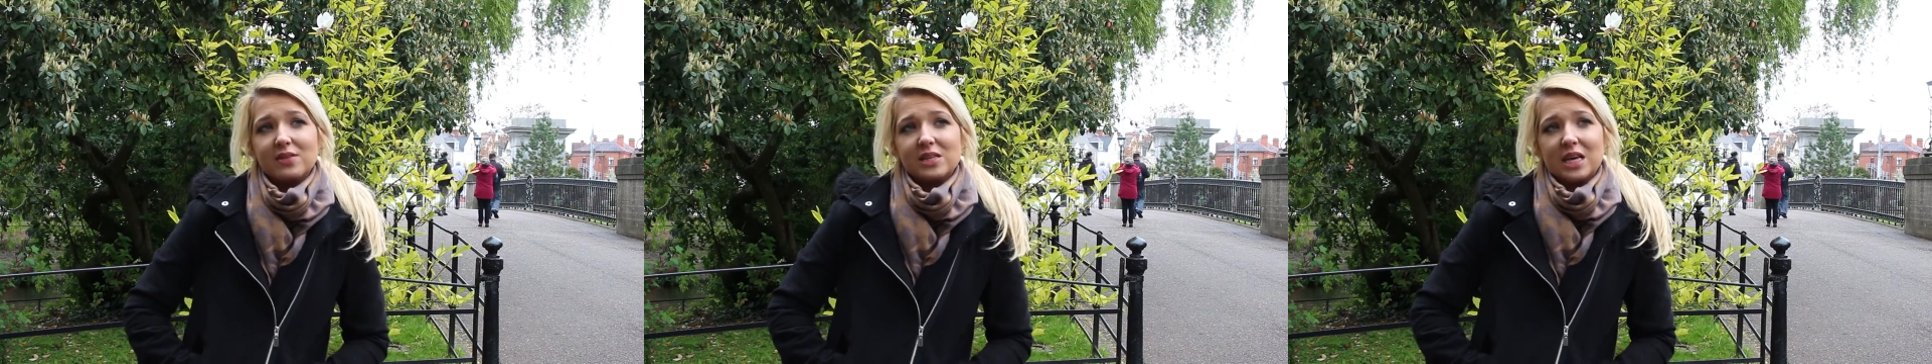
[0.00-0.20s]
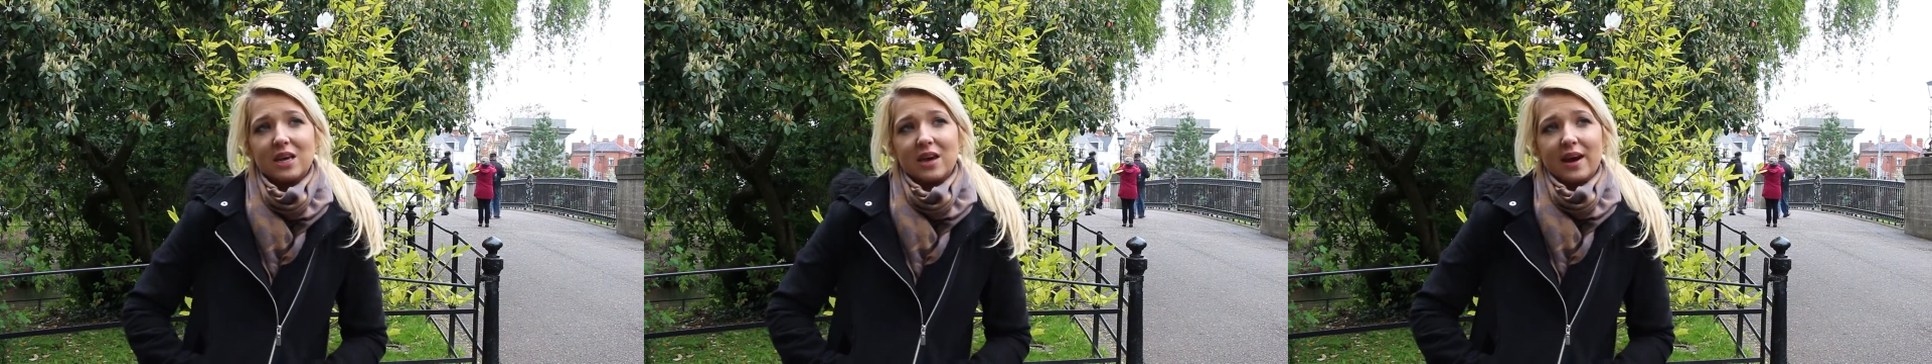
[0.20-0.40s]

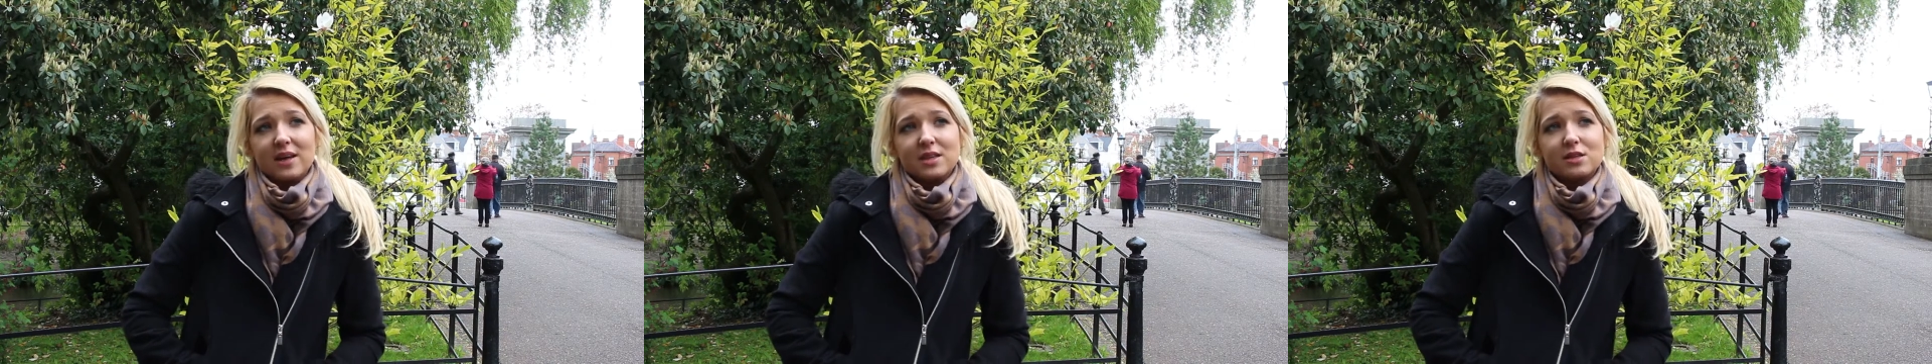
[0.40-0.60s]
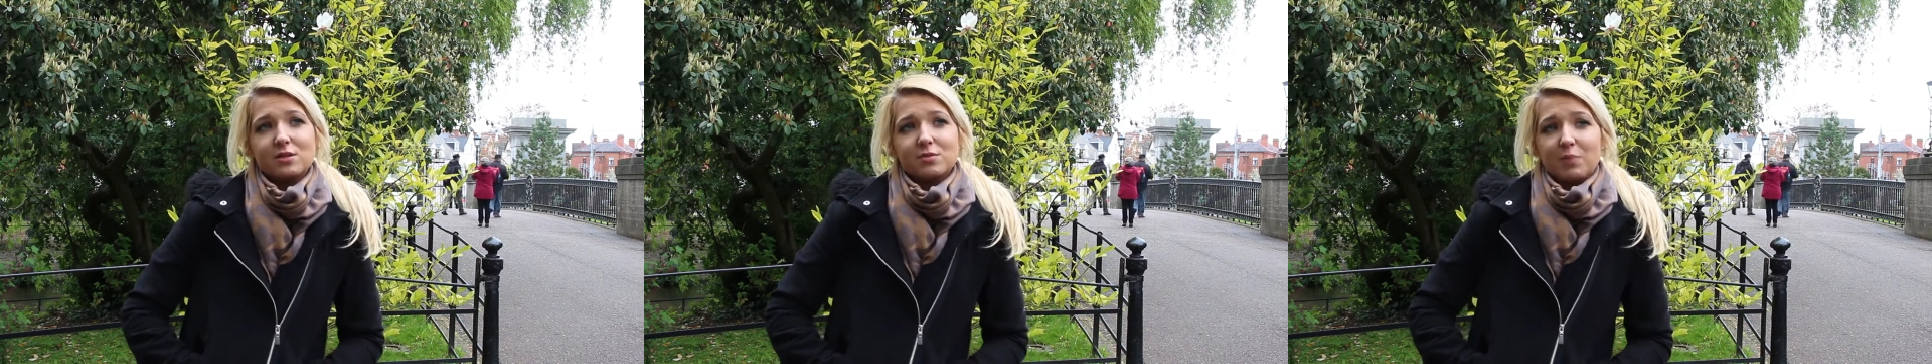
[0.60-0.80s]
and I've seen
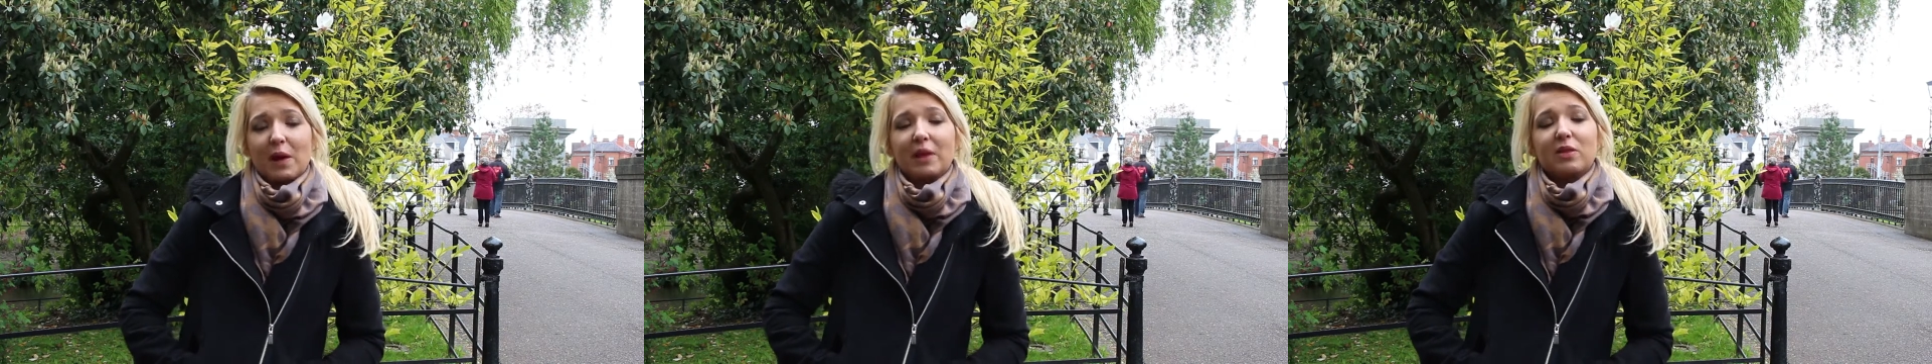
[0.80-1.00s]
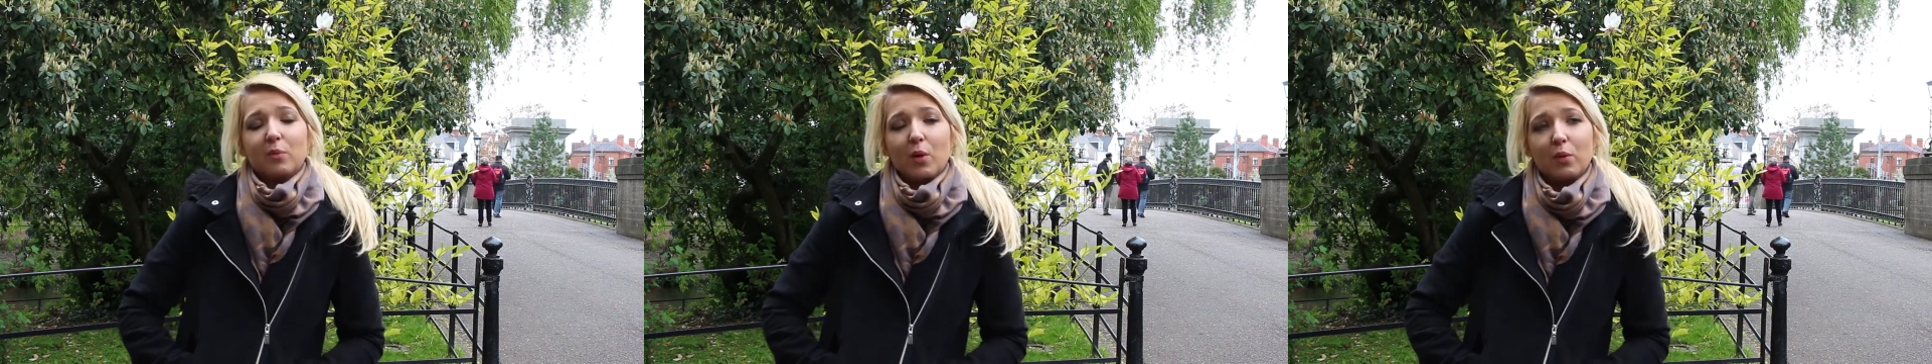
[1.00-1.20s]

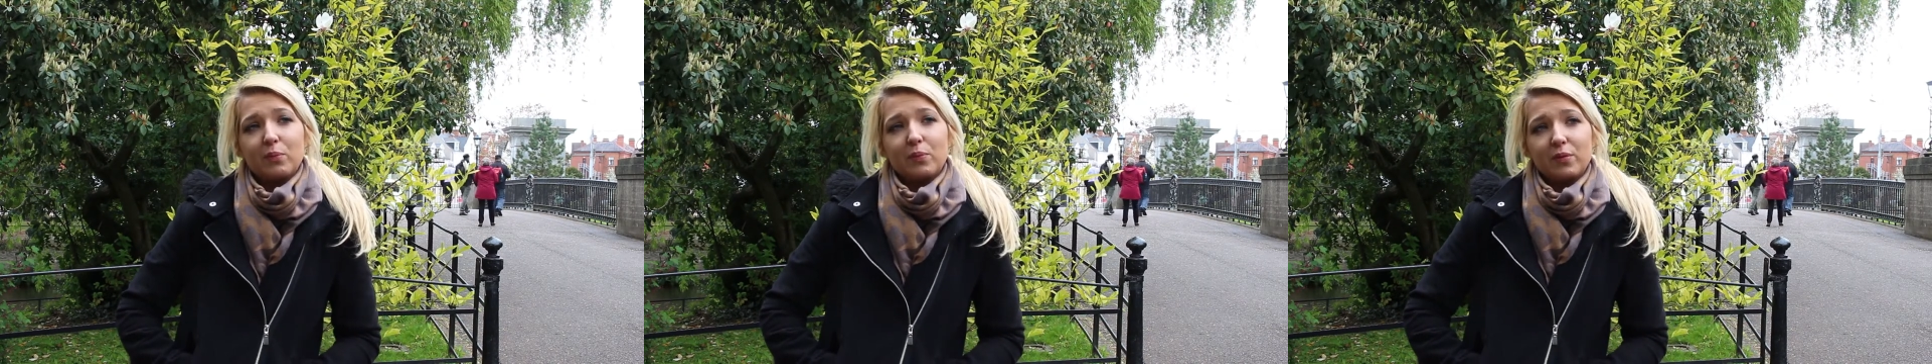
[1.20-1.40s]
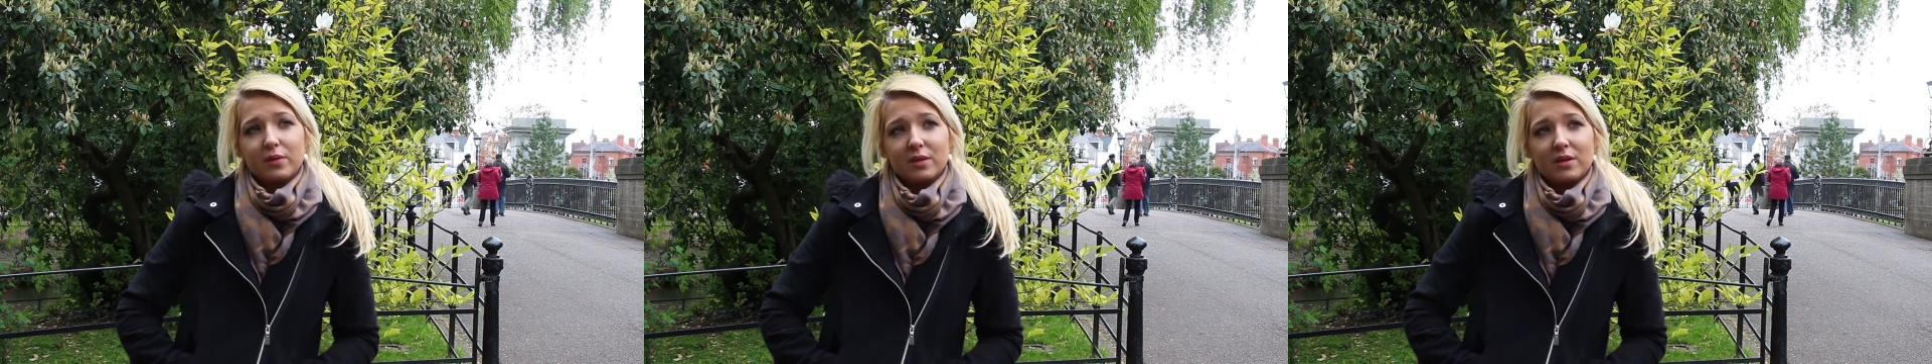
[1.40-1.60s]
guards break
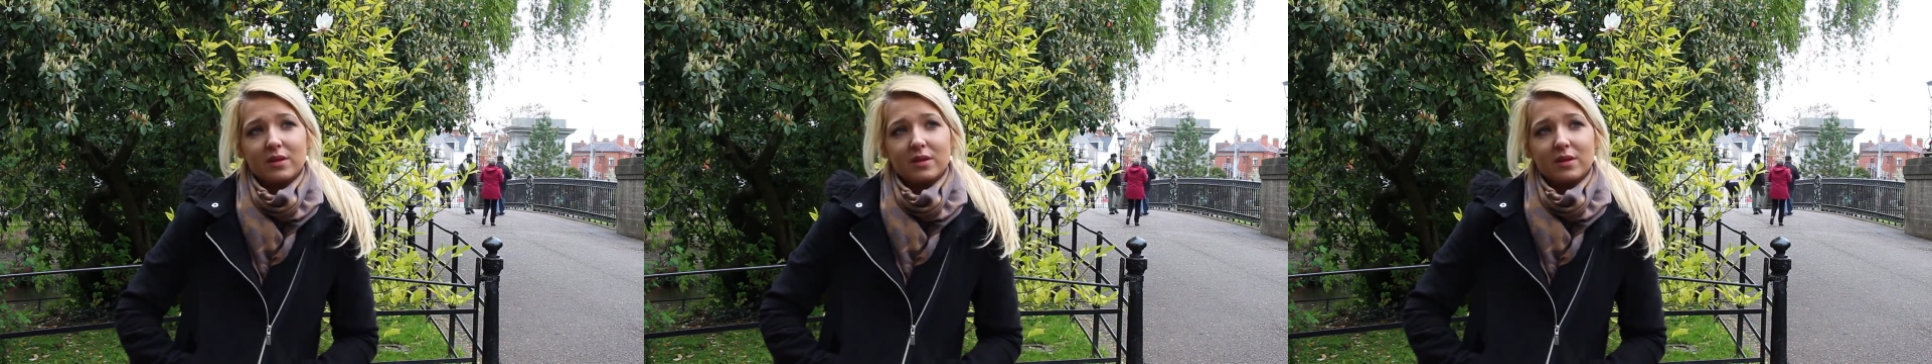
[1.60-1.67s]
them up.